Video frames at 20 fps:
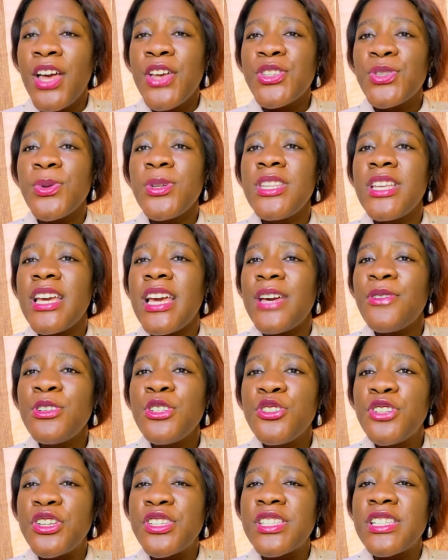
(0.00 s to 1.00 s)
So when
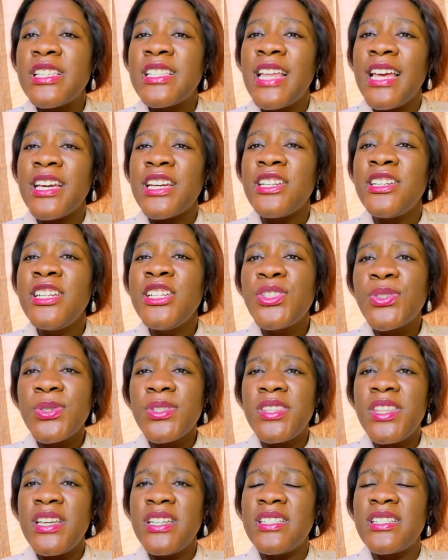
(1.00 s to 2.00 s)
you just see like little
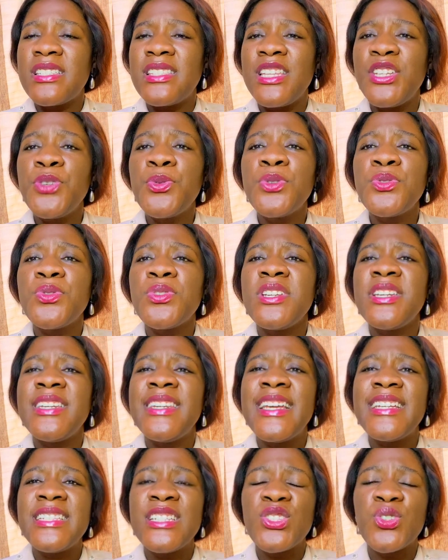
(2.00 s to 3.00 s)
things, they don't want to
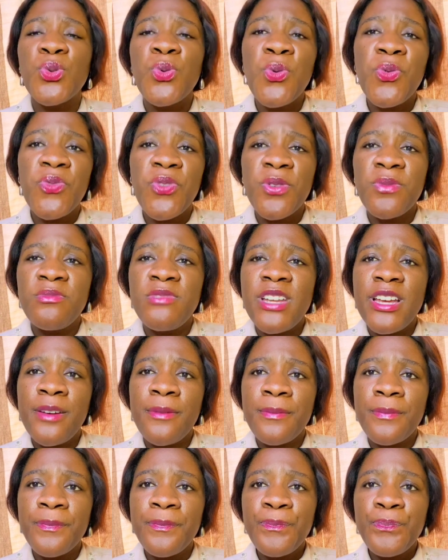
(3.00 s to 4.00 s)
let it go from
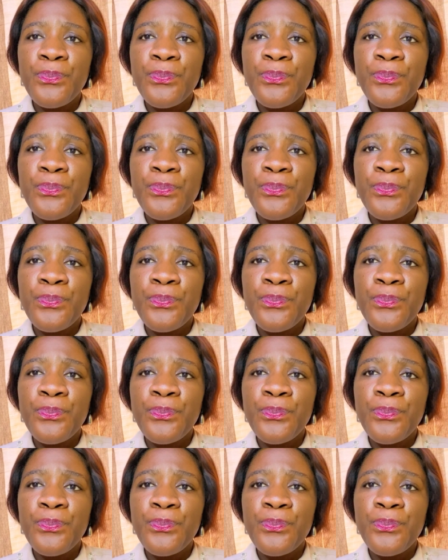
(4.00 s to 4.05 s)
them.